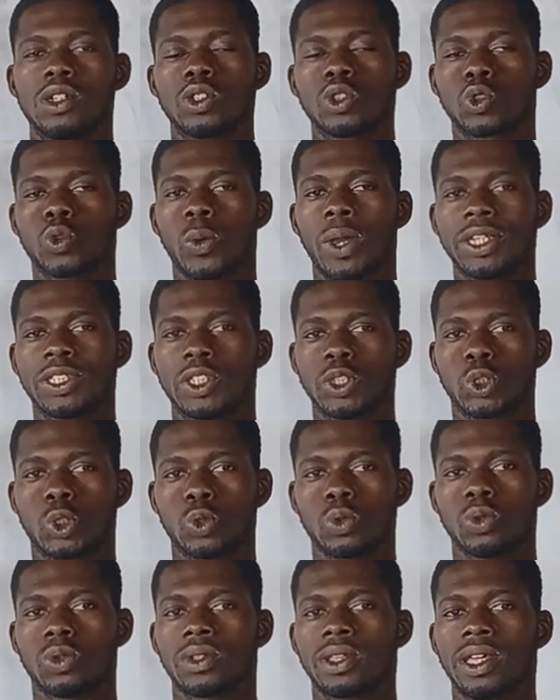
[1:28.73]

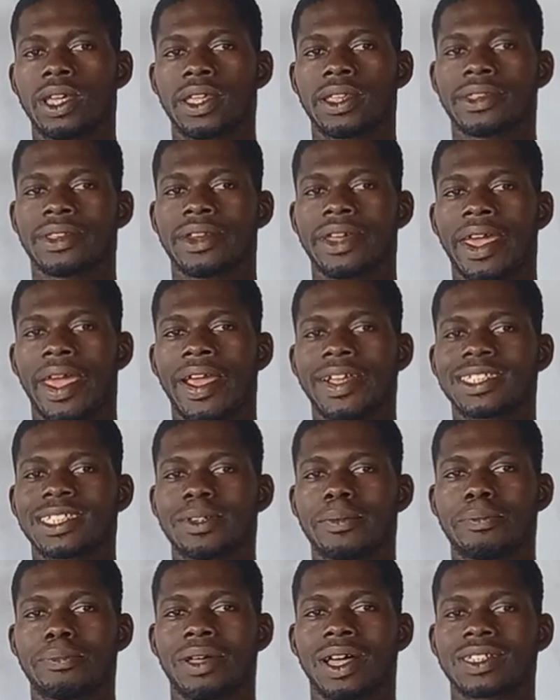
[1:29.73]
22.
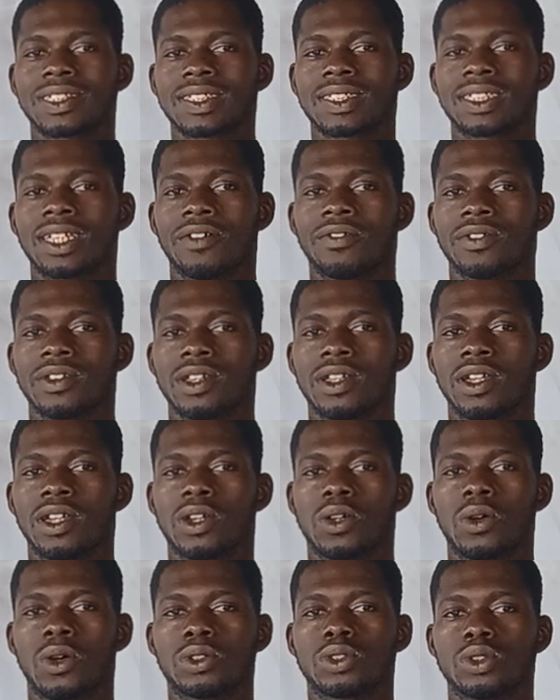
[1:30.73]
3x plus 7
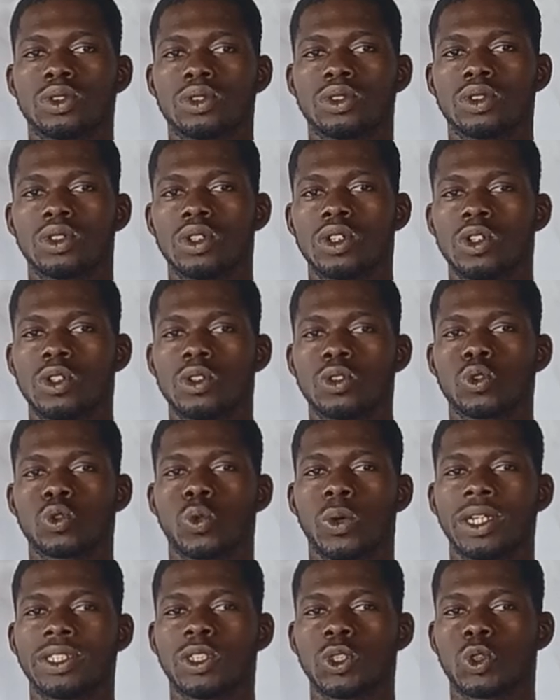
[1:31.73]
equal to
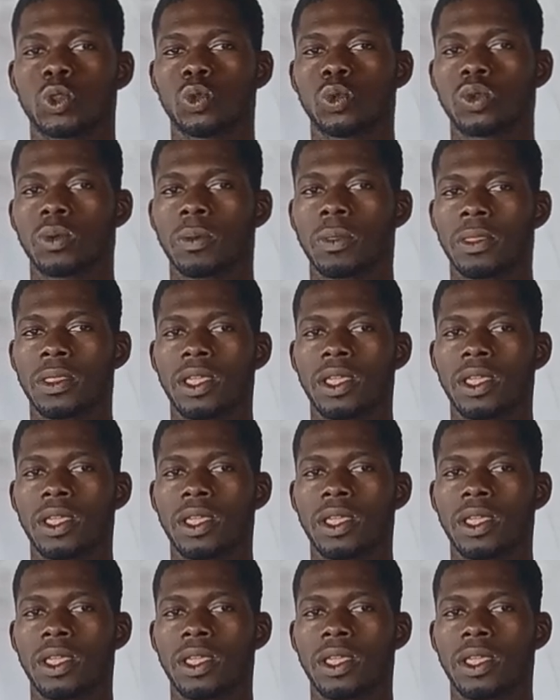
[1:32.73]
22.